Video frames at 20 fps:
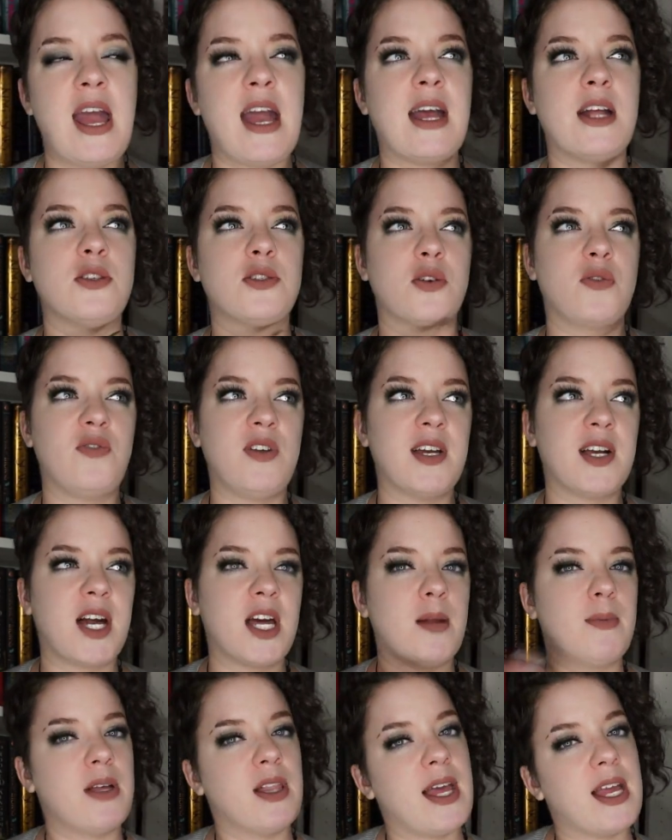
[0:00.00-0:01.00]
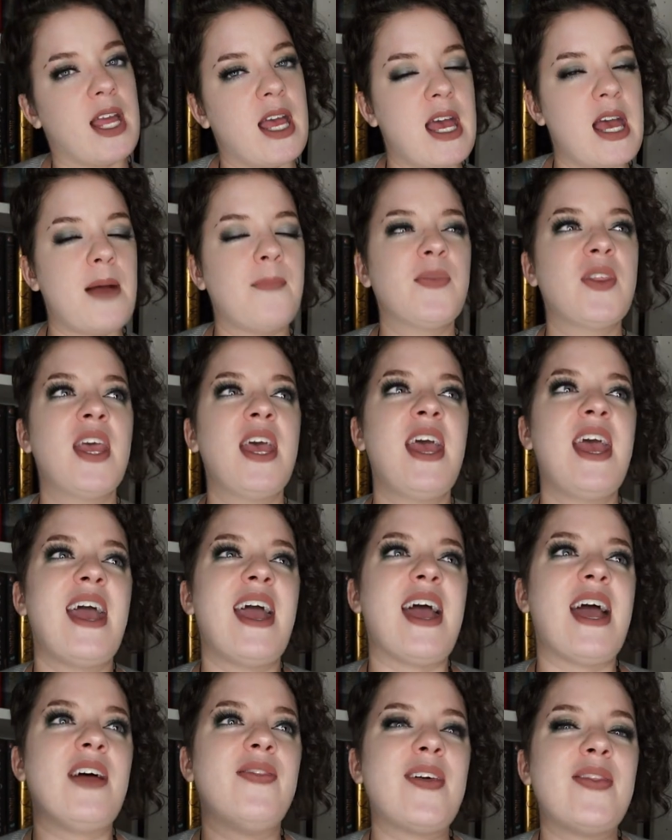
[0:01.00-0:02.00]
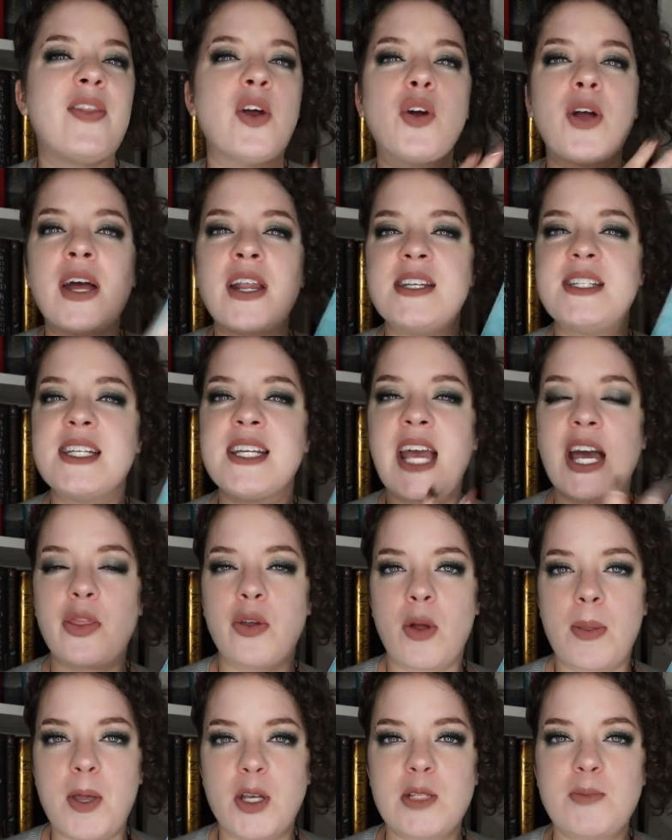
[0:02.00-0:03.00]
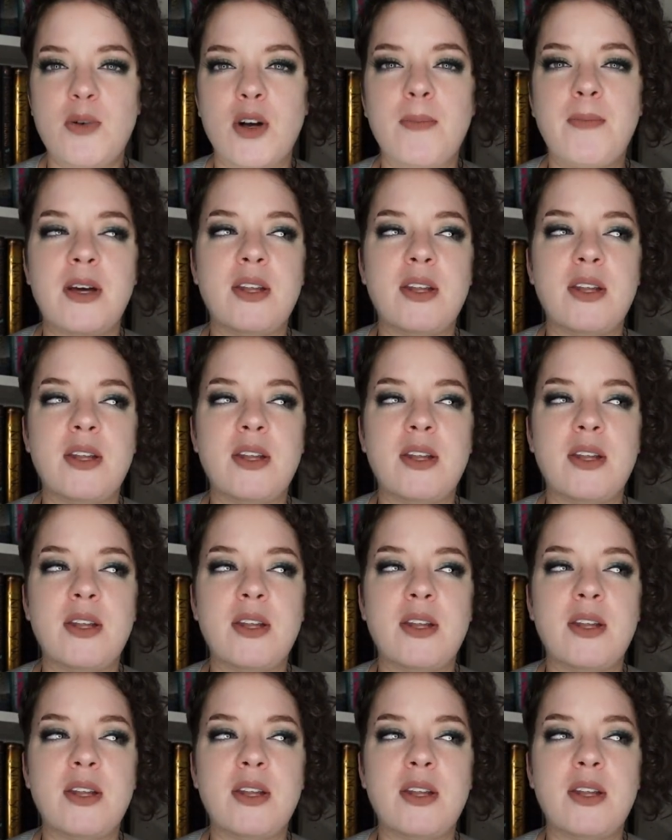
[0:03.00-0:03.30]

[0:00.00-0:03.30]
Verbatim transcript: and Zofia kind of be like, eh, and then they're kind of together in this book.